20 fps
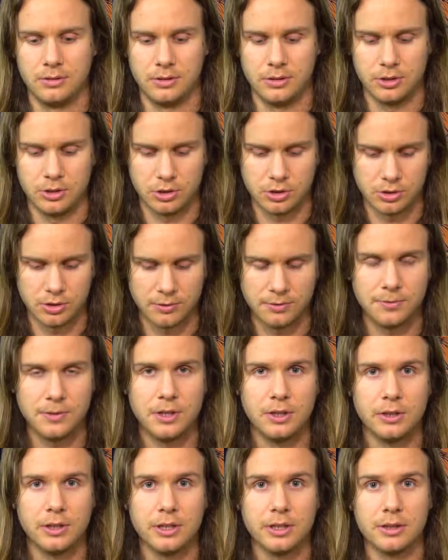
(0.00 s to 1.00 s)
It's just a
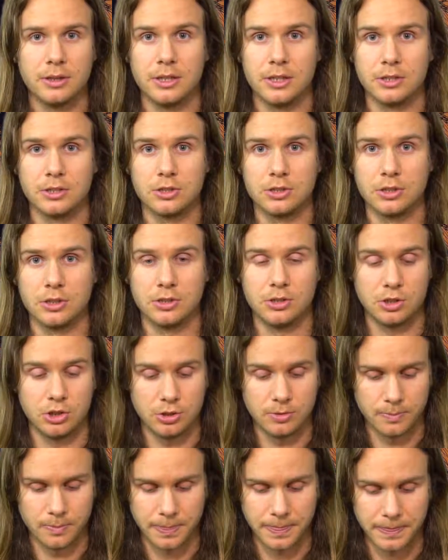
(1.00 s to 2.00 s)
feeling that
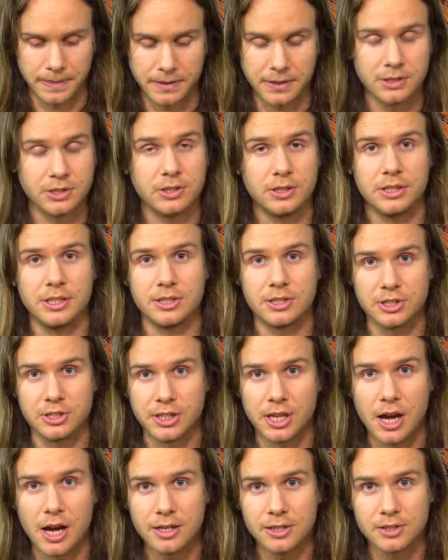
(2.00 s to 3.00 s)
it's
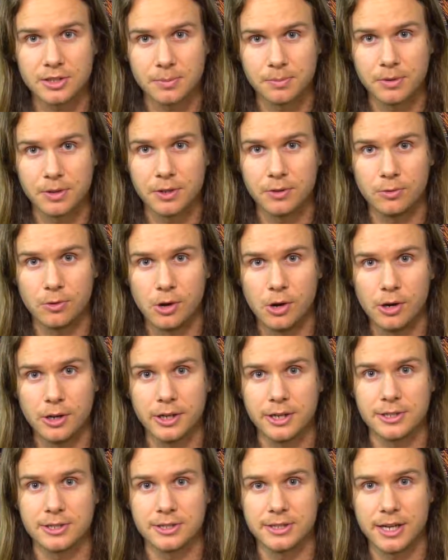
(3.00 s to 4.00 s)
not something
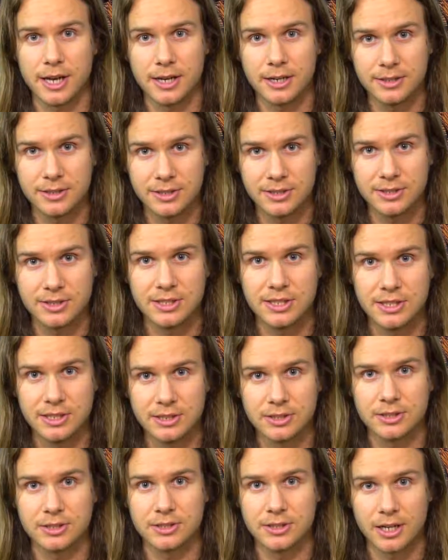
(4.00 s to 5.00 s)
wrong, it's not a
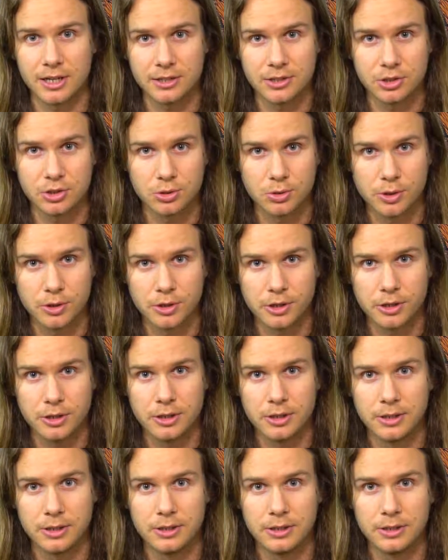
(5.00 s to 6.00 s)
disease, it's not a disorder.